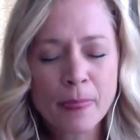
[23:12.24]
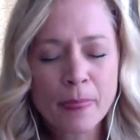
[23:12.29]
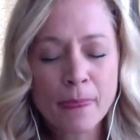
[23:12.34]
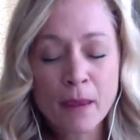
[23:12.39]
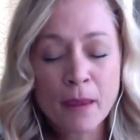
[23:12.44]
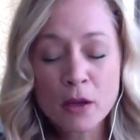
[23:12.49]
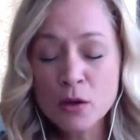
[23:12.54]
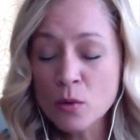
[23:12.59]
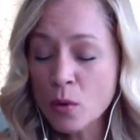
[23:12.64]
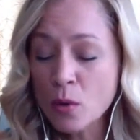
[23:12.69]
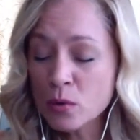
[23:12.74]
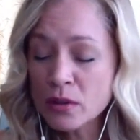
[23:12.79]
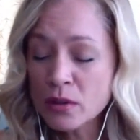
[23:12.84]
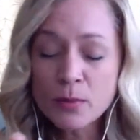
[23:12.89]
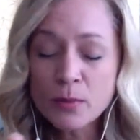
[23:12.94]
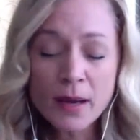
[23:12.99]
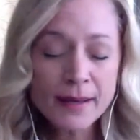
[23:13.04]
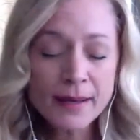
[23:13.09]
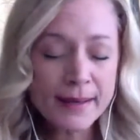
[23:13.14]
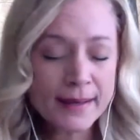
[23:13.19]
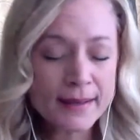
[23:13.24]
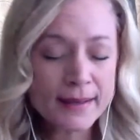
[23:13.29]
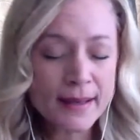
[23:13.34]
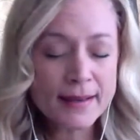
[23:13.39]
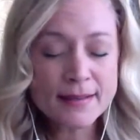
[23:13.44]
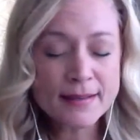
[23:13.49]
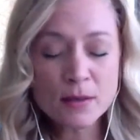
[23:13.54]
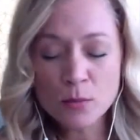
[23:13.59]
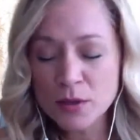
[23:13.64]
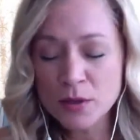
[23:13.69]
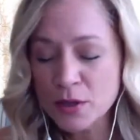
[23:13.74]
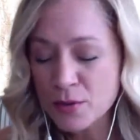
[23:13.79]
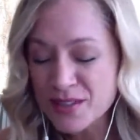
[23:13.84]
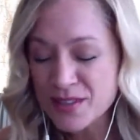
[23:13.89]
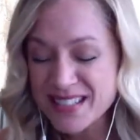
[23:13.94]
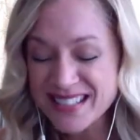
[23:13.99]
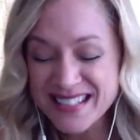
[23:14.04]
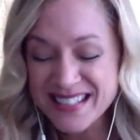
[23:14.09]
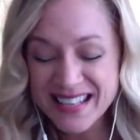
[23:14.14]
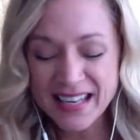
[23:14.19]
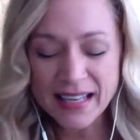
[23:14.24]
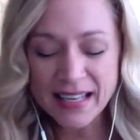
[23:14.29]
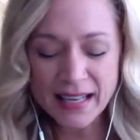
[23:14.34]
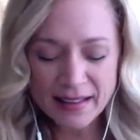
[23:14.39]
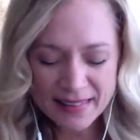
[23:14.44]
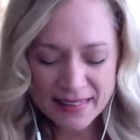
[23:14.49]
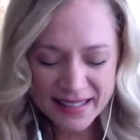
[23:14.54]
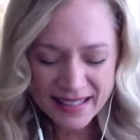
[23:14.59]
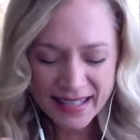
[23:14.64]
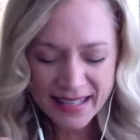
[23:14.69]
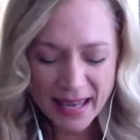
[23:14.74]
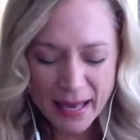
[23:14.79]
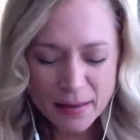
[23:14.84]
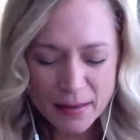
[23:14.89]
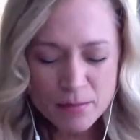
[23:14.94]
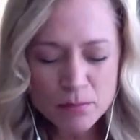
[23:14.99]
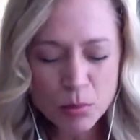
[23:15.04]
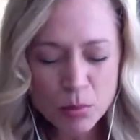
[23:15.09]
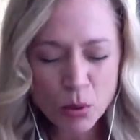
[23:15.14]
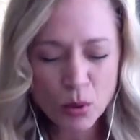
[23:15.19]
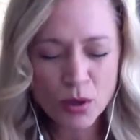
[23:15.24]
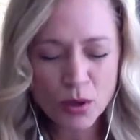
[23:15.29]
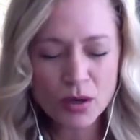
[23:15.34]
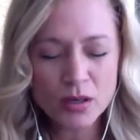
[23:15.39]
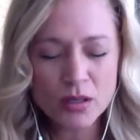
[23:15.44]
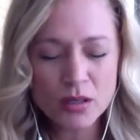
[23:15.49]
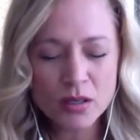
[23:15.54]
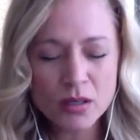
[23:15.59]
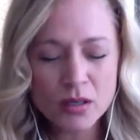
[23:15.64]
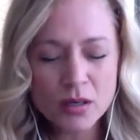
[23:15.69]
You only recognize it when you're sitting at the game board.